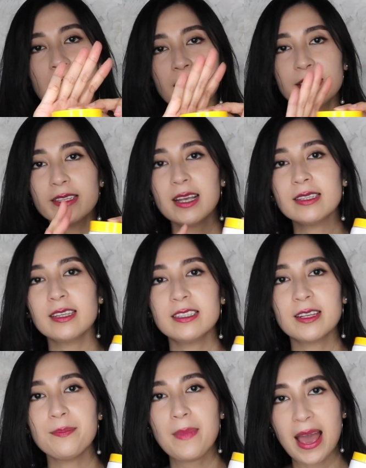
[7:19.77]
It says
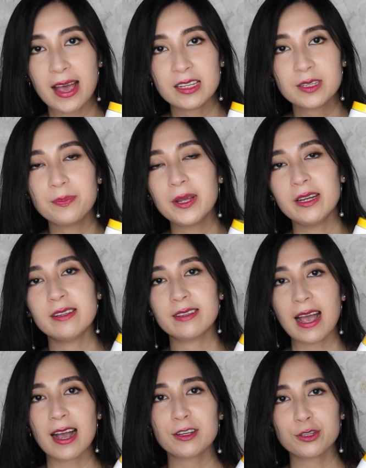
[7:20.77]
it's a mask, but it's
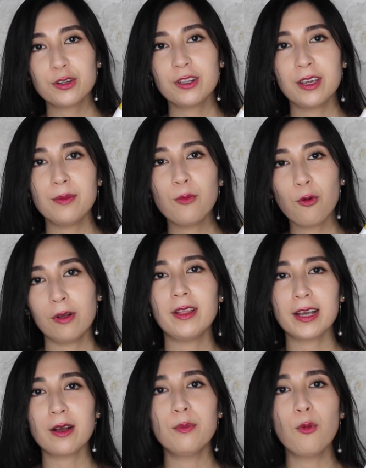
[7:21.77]
actually more
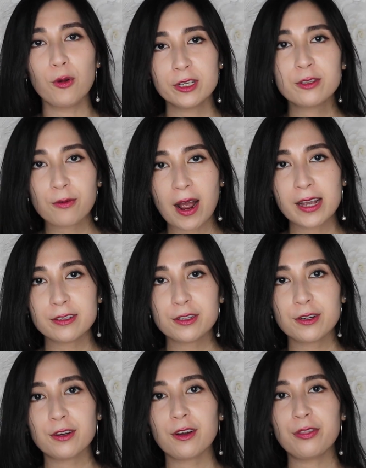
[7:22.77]
like a
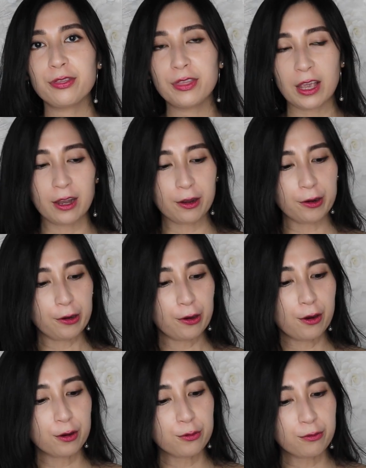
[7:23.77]
moisturizer, a
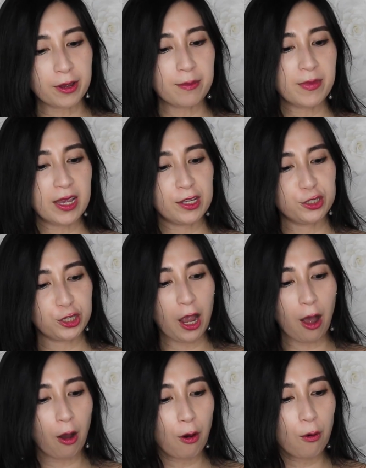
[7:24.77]
thicker, creamy
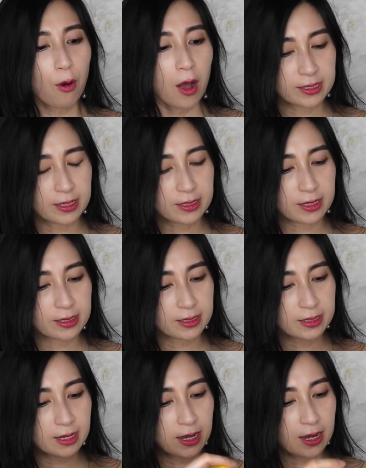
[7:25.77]
gel
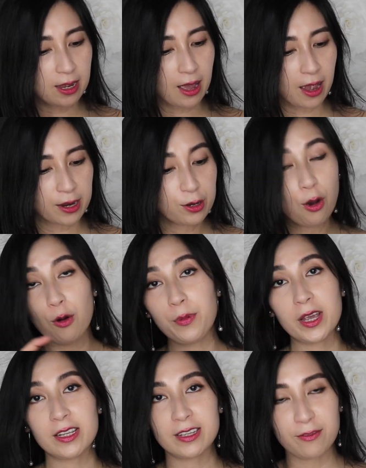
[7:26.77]
consistency. I know
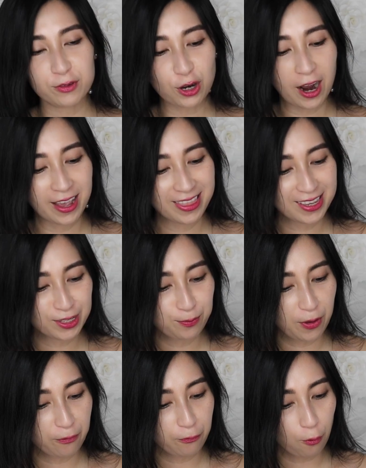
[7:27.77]
because I've tried this
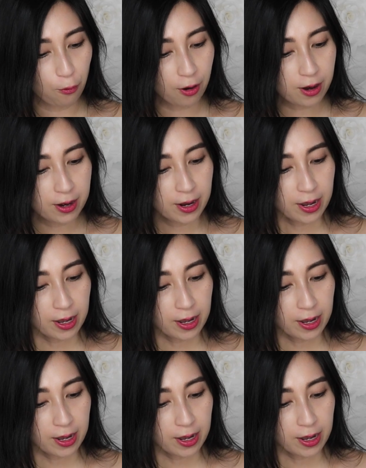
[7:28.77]
before.